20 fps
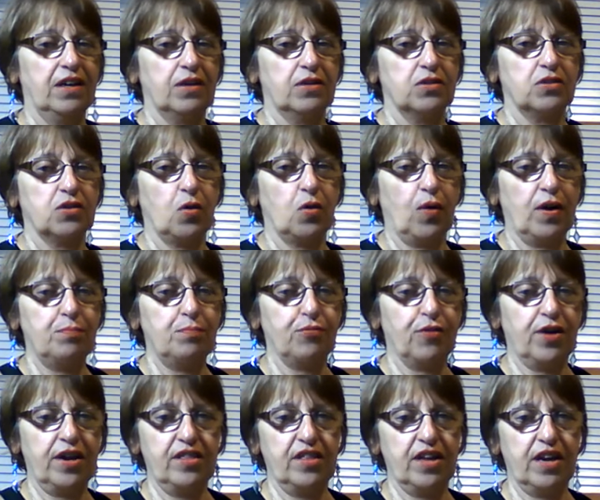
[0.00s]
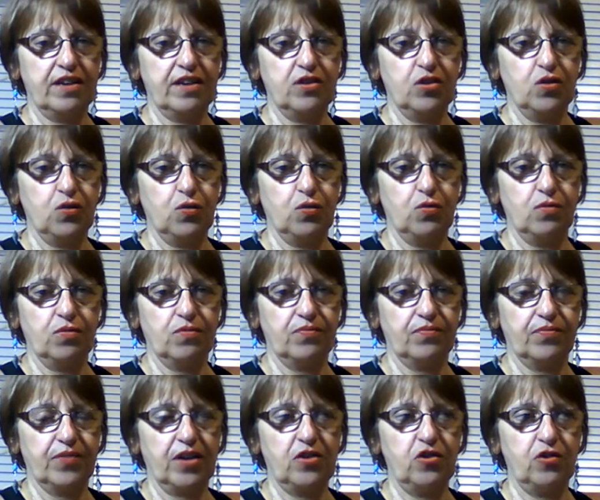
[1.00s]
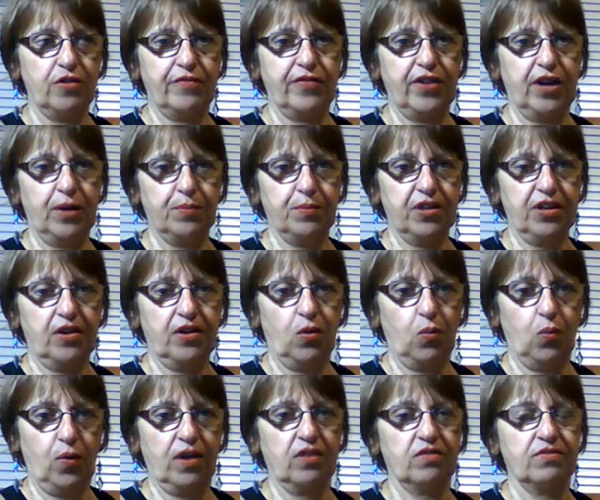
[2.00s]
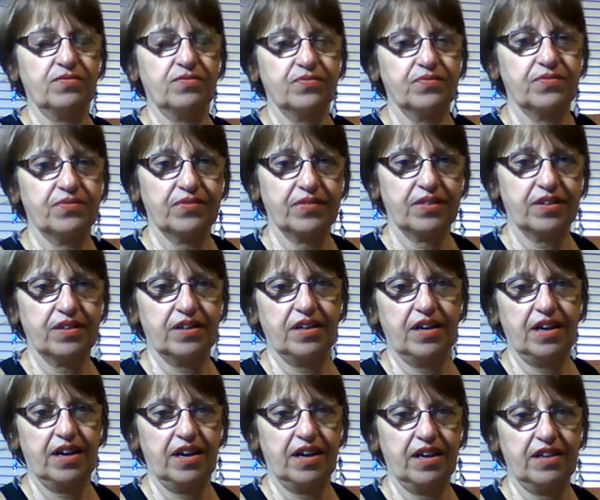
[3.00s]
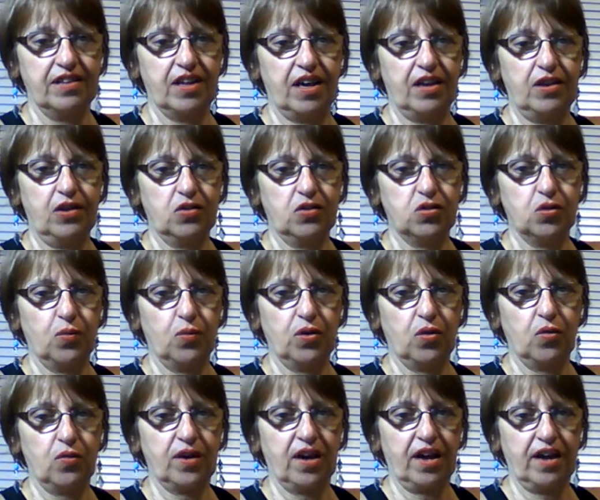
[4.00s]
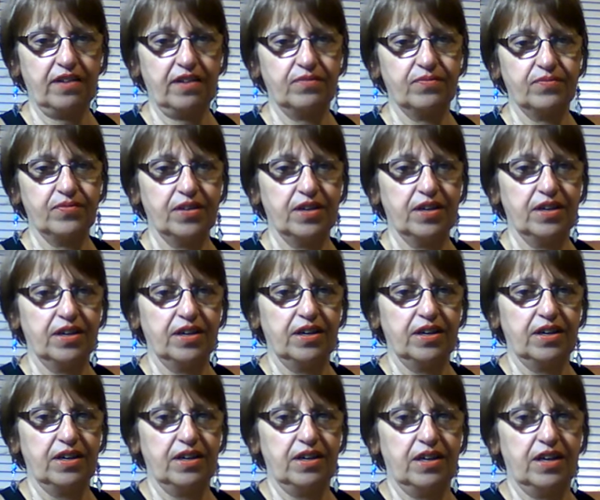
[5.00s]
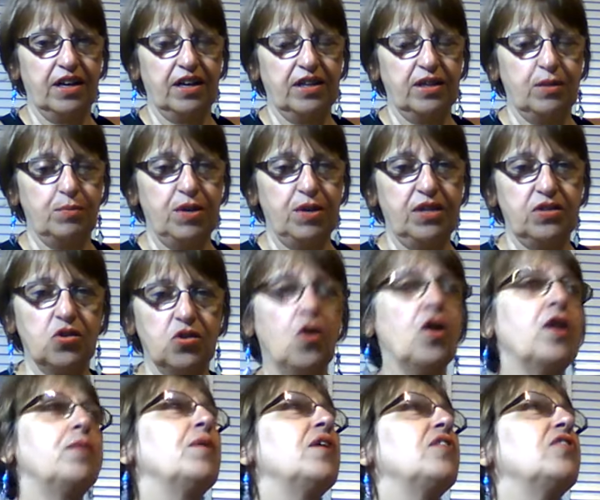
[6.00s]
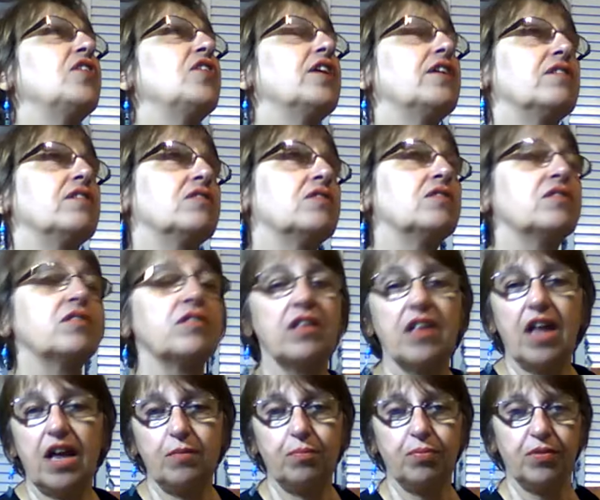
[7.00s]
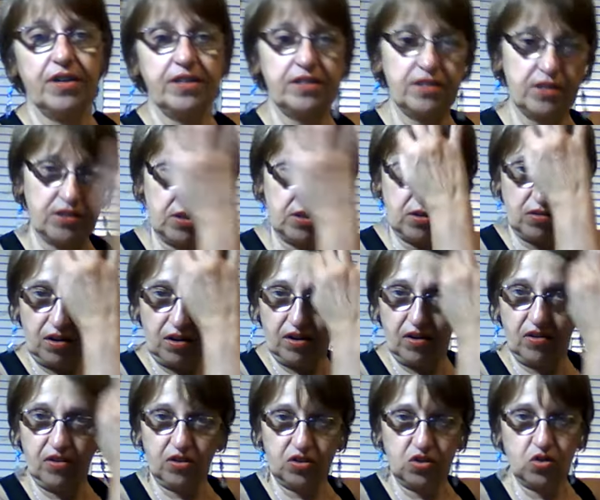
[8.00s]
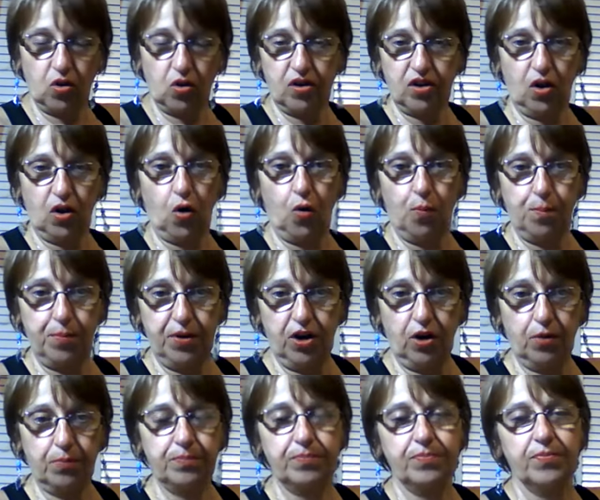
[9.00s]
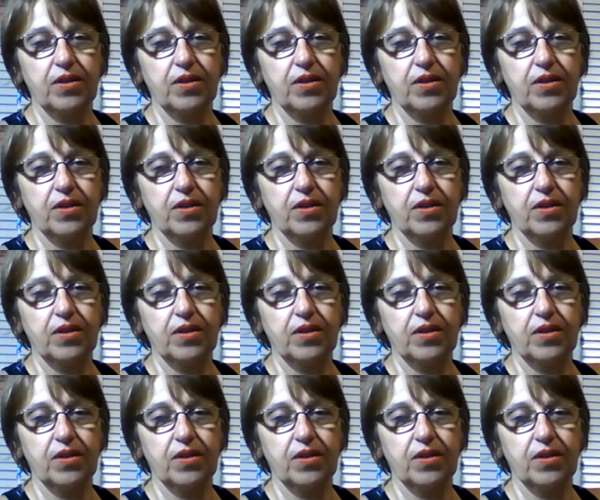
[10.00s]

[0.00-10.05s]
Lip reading: So I pray that you and your family are well and that you're doing okay. In the meantime, I think a lot of places are starting to open up.